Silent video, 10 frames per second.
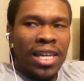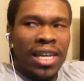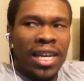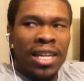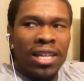
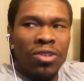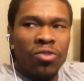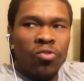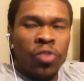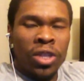it
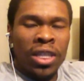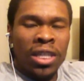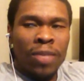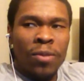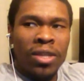really
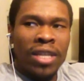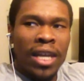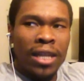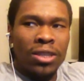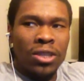
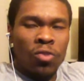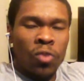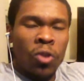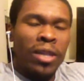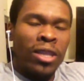communicates the
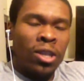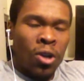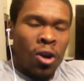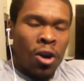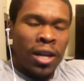road that they're
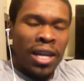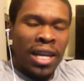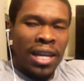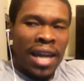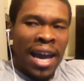on,
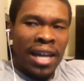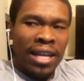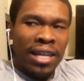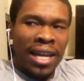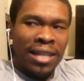and
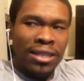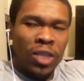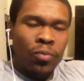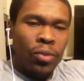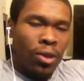as a
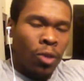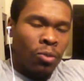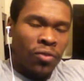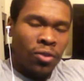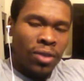slippery slope to
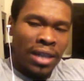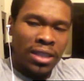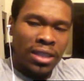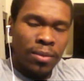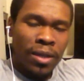full
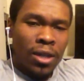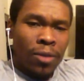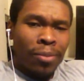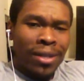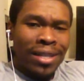Nazism.
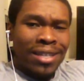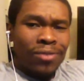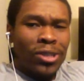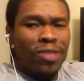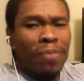But
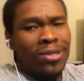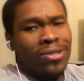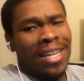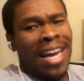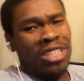Richard Spencer is
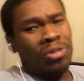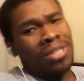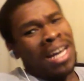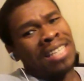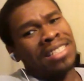an actual
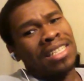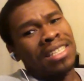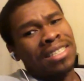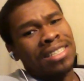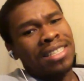Nazi.
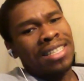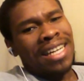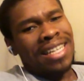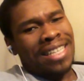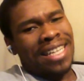
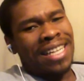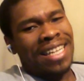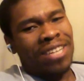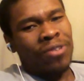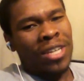It's
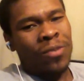like